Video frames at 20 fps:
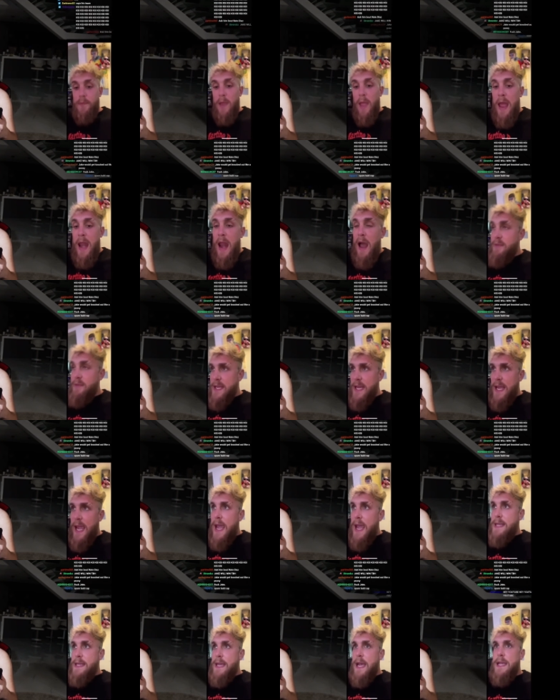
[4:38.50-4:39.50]
and obviously
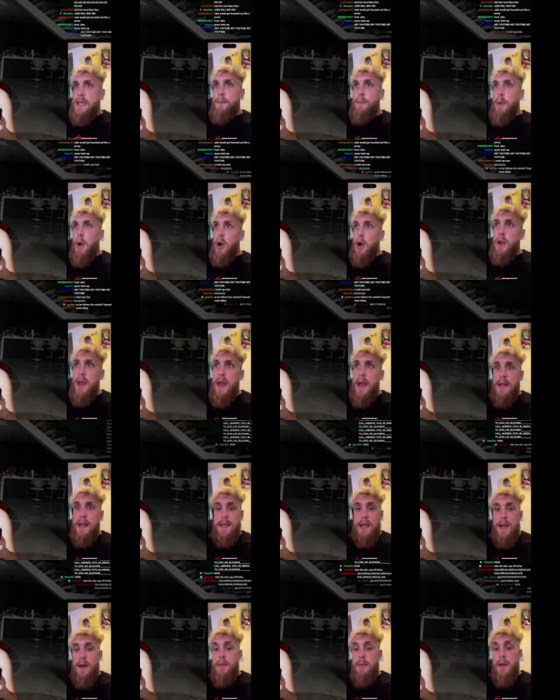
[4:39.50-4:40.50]
KSI is a part of that. It's
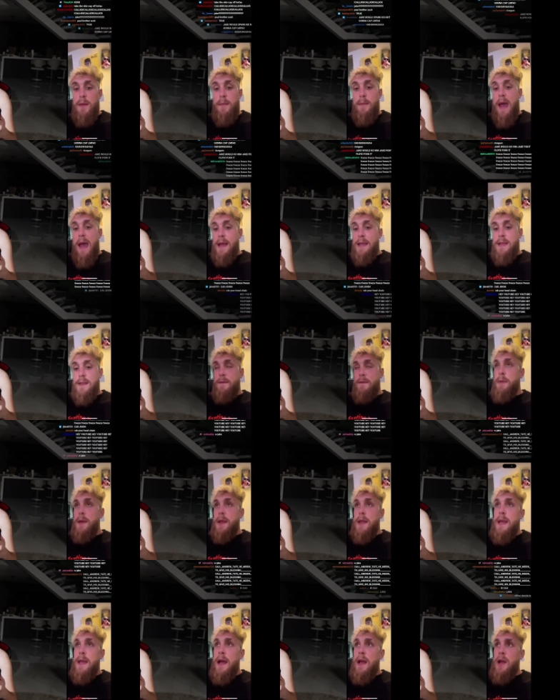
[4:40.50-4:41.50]
going to be a massive
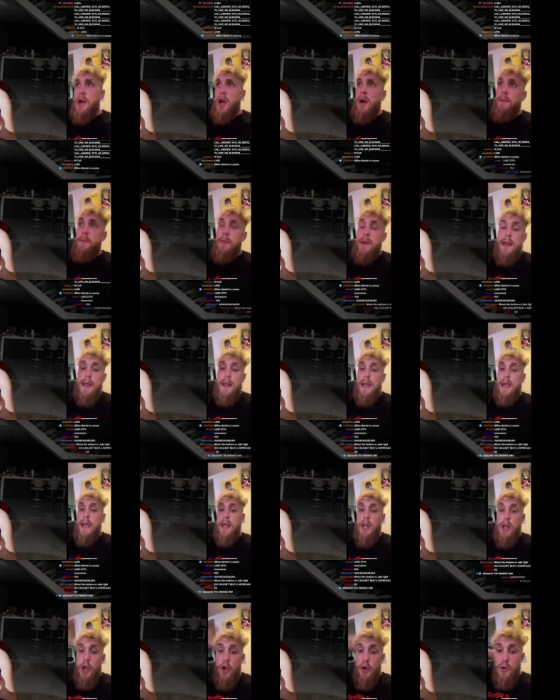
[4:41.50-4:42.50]
billion dollar company. Like,
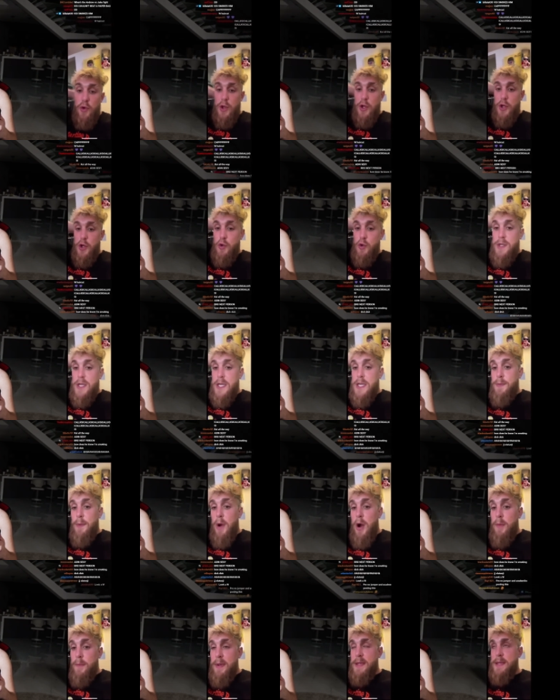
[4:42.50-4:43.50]
dude, the dude's a
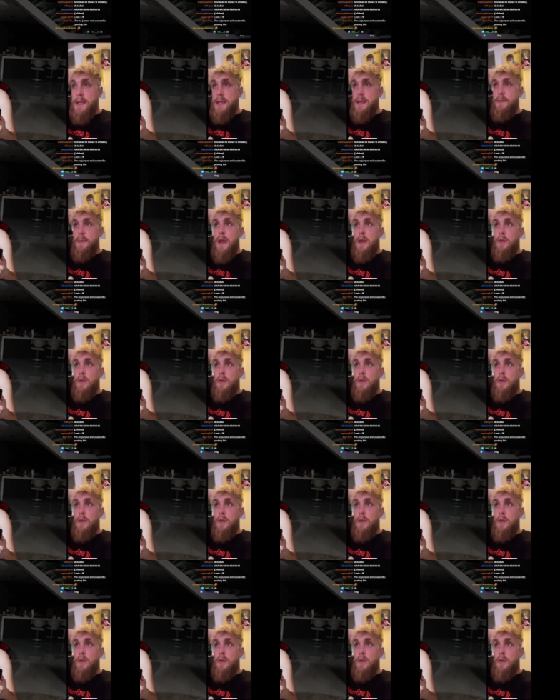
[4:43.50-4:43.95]
smart businessman,